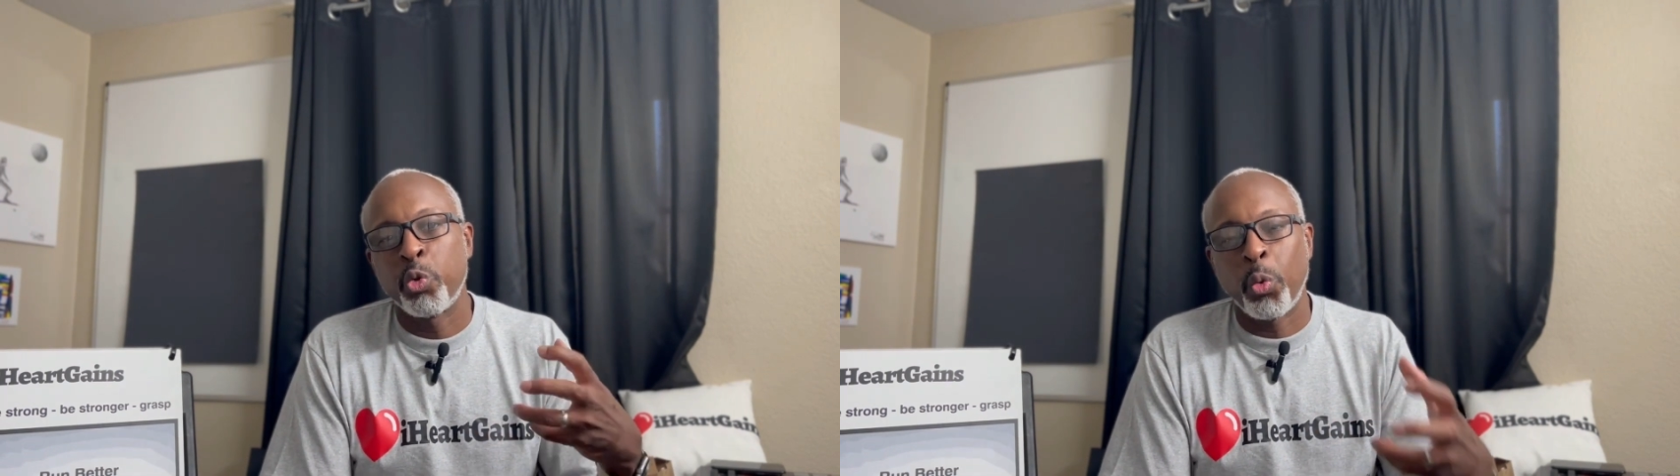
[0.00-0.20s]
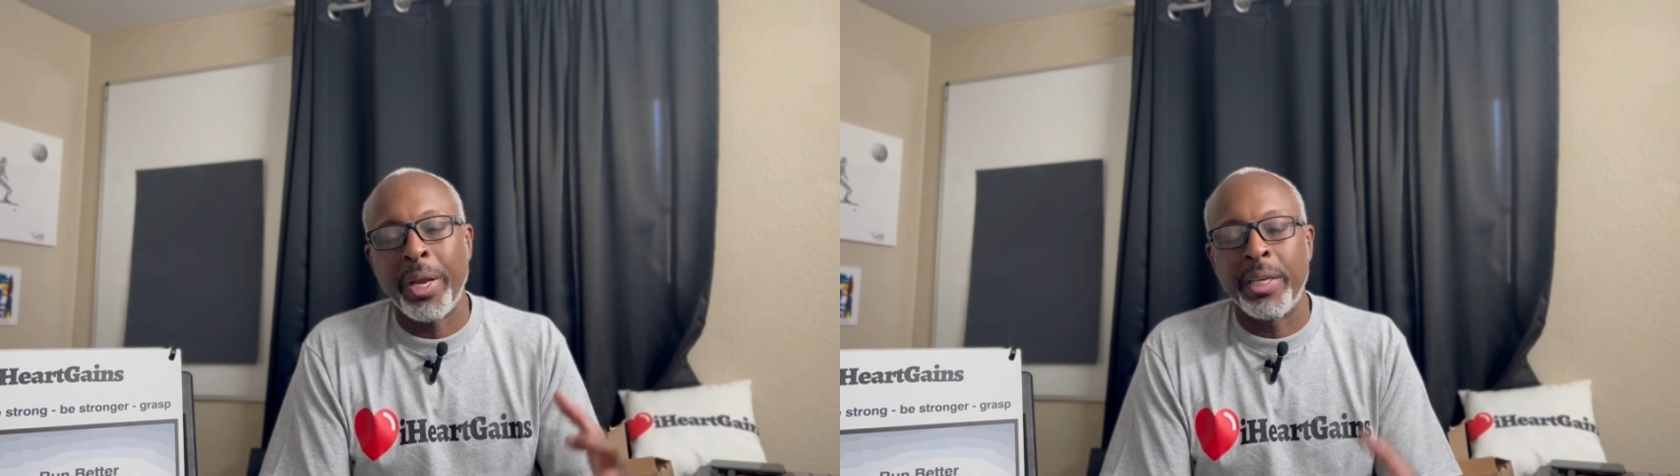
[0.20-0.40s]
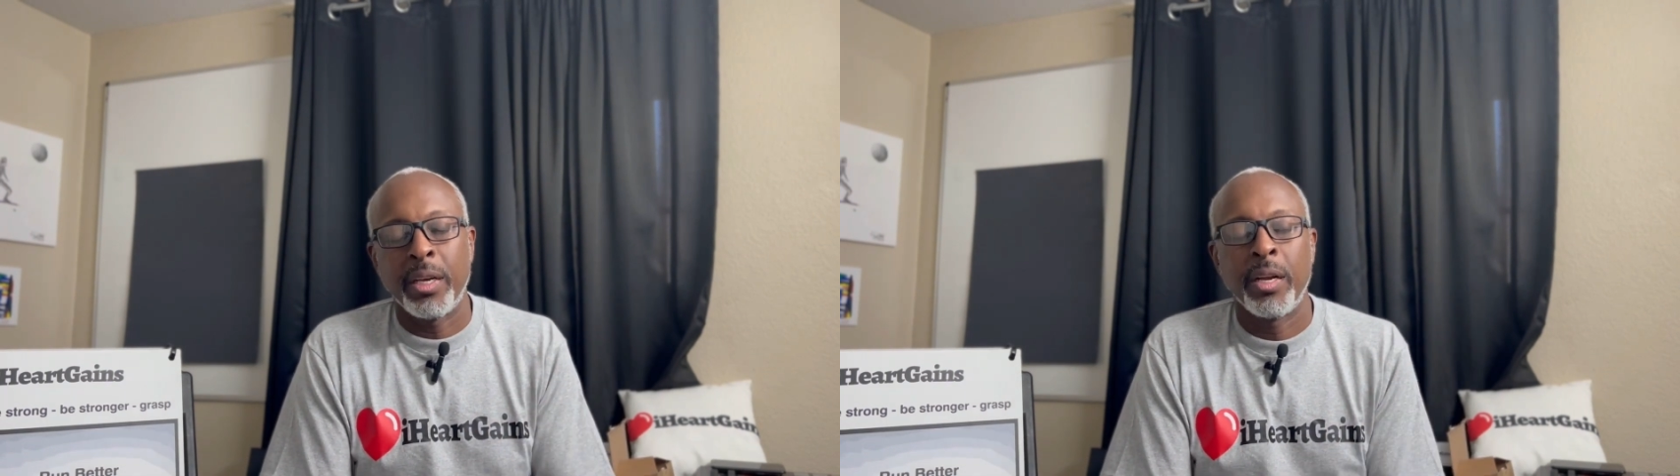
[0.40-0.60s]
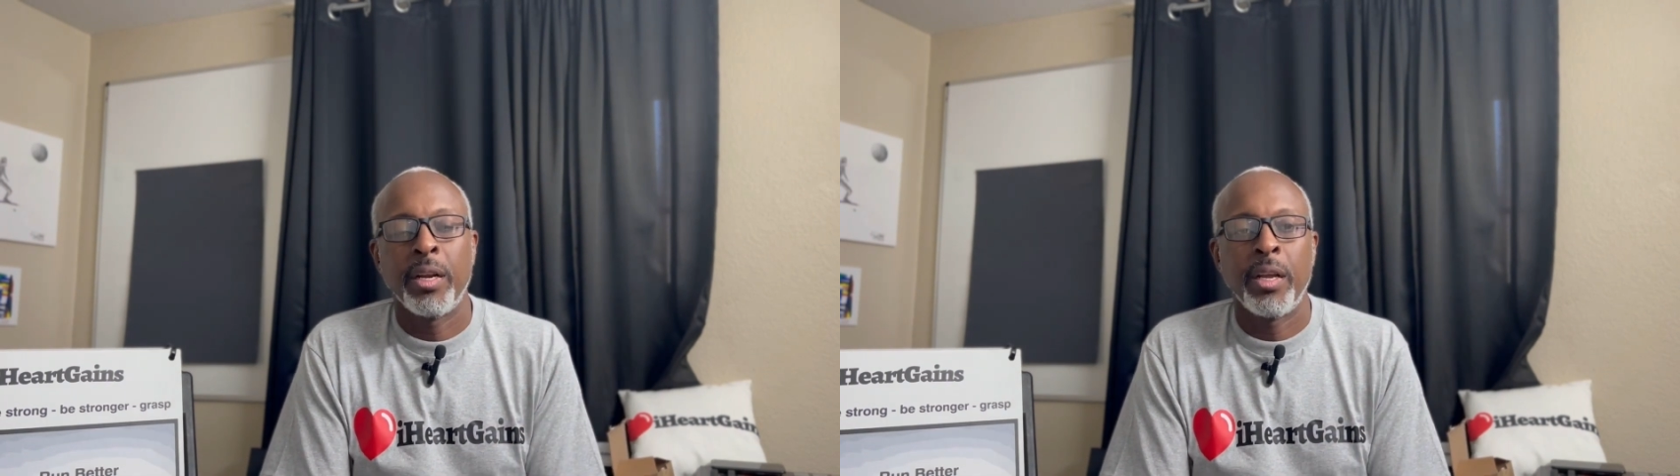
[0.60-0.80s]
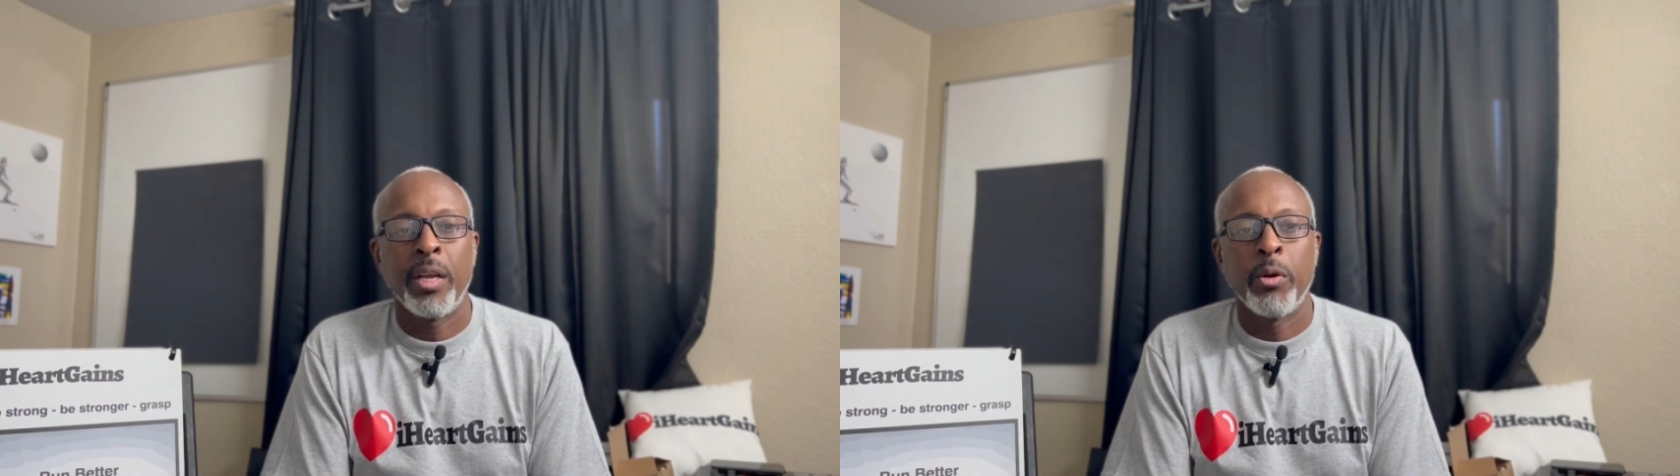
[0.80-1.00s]
weight
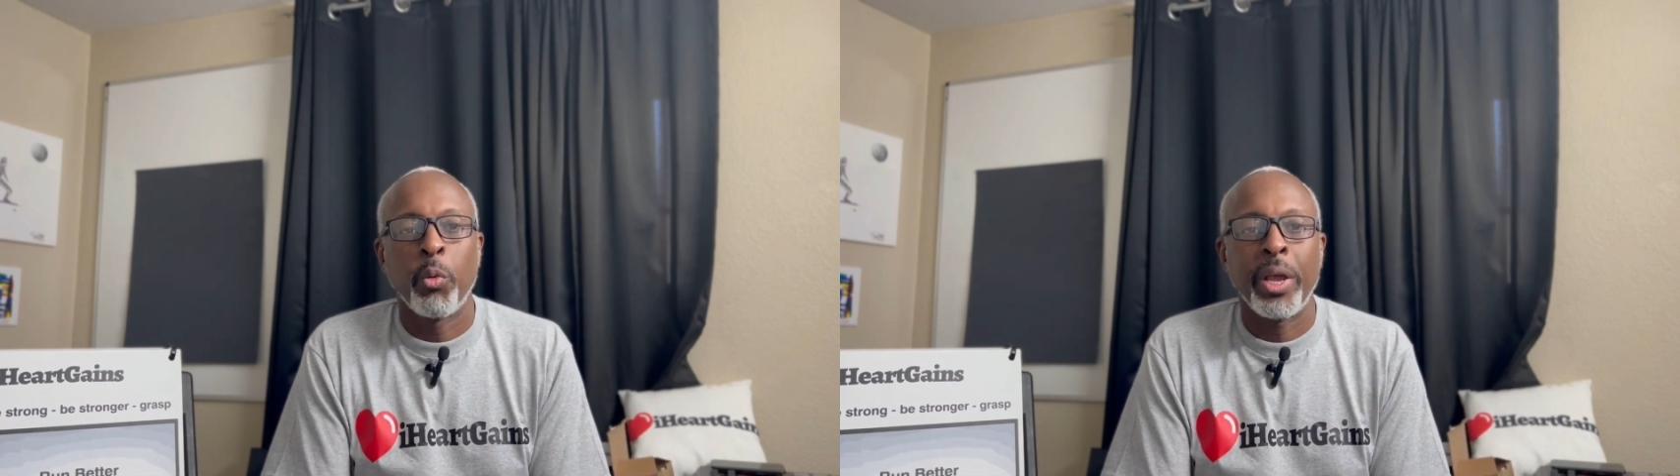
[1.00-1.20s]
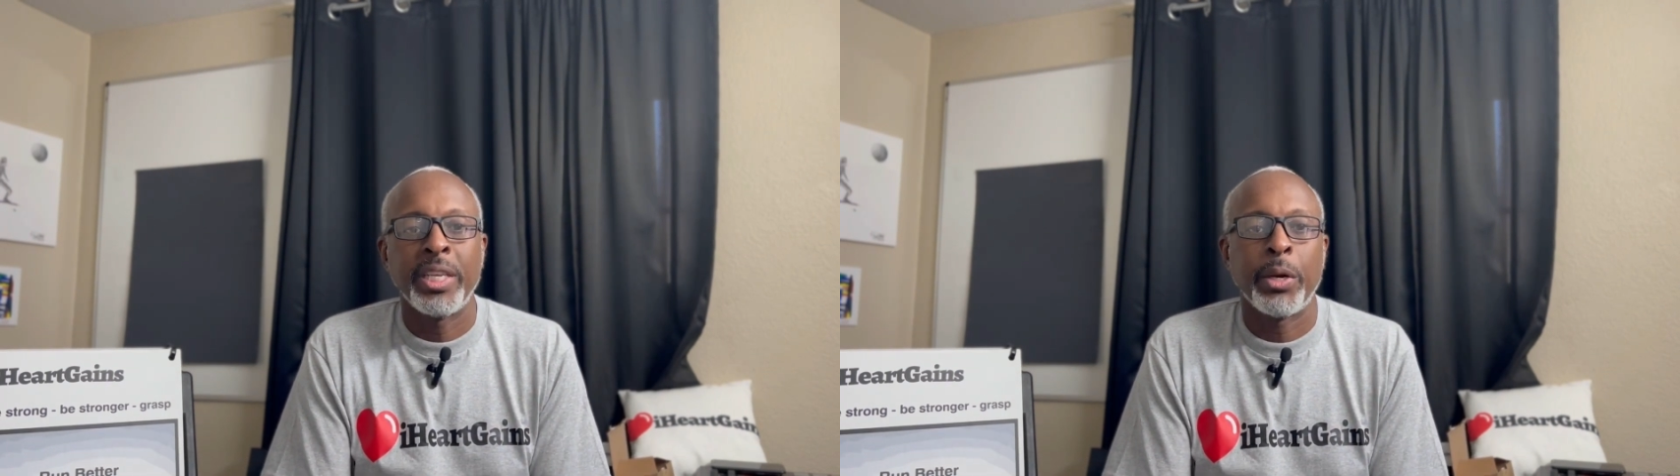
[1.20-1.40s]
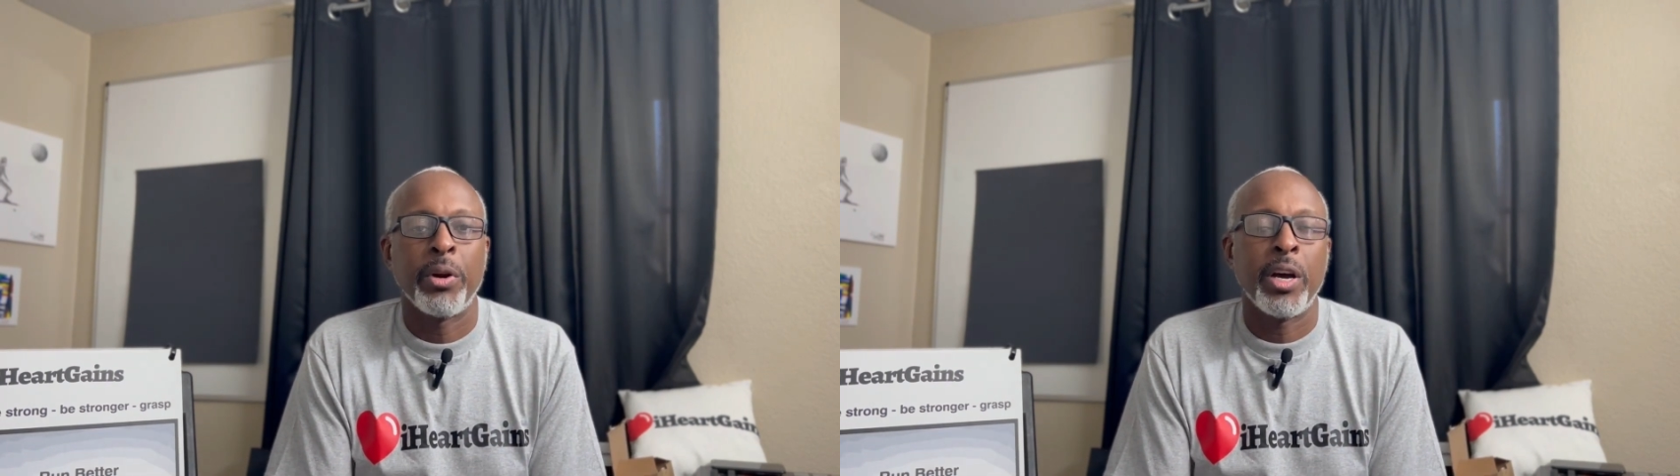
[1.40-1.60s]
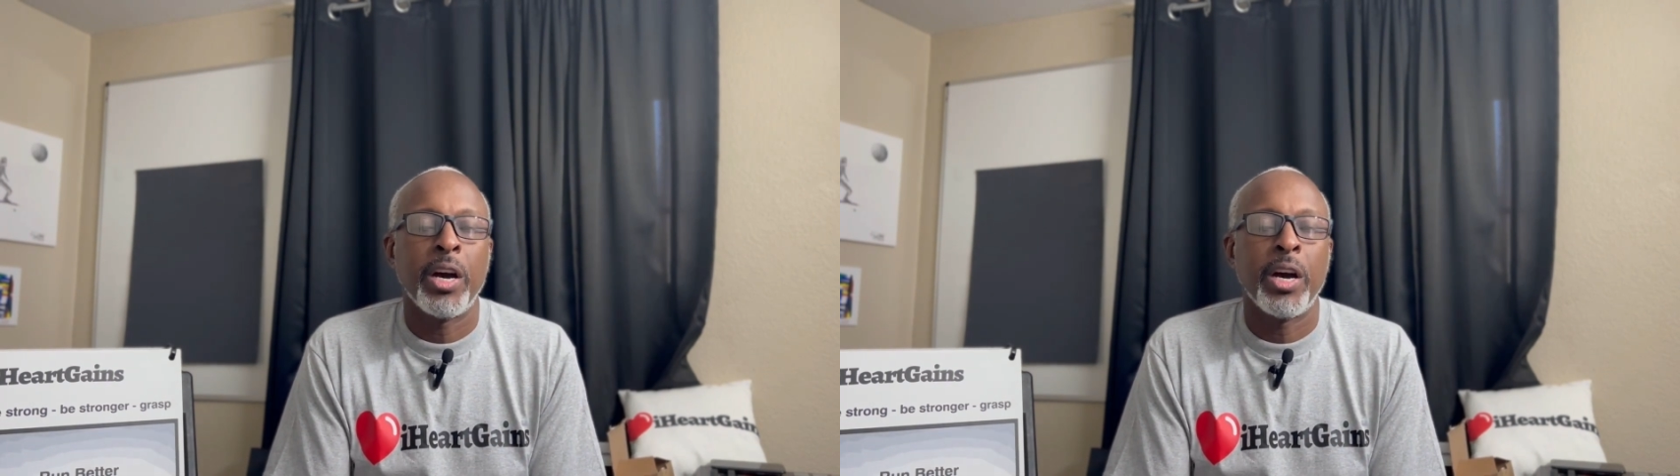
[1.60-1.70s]
in ways that